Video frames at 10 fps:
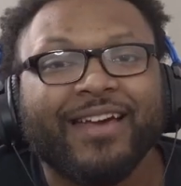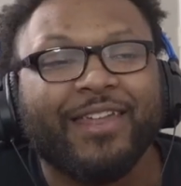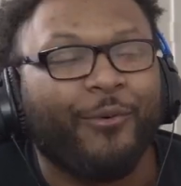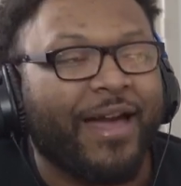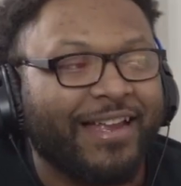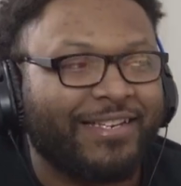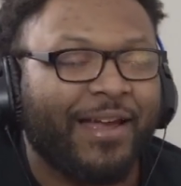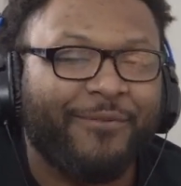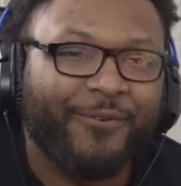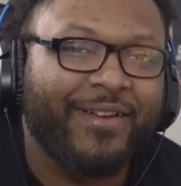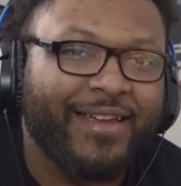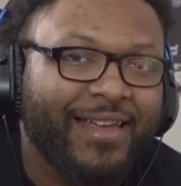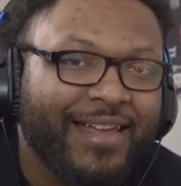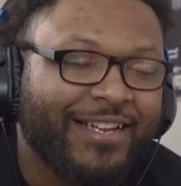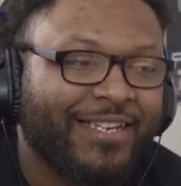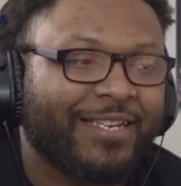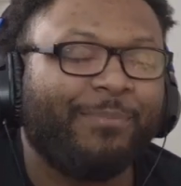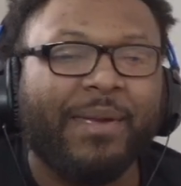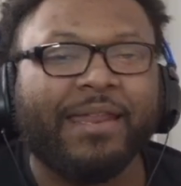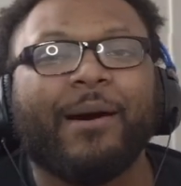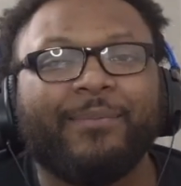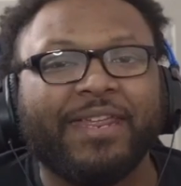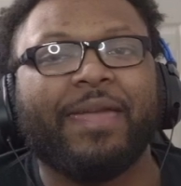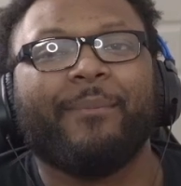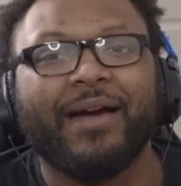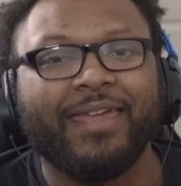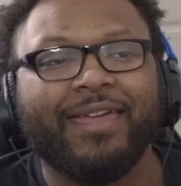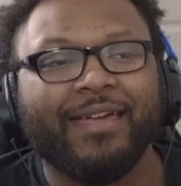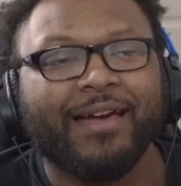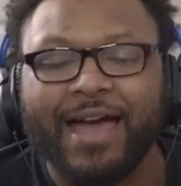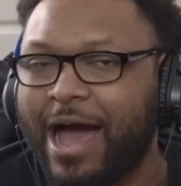The way Jeffrey just beat up D-Money,